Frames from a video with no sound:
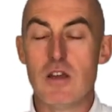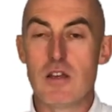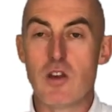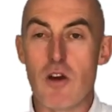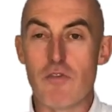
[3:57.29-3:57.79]

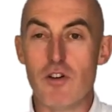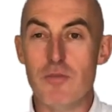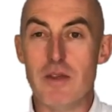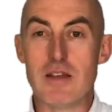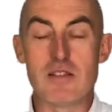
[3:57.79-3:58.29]
You know, I
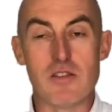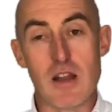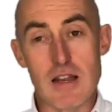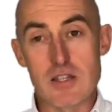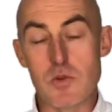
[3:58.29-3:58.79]
filmed this in the
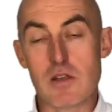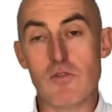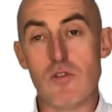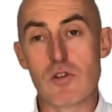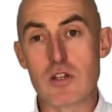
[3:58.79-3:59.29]
last week of
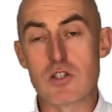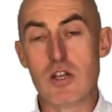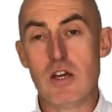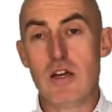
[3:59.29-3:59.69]
August,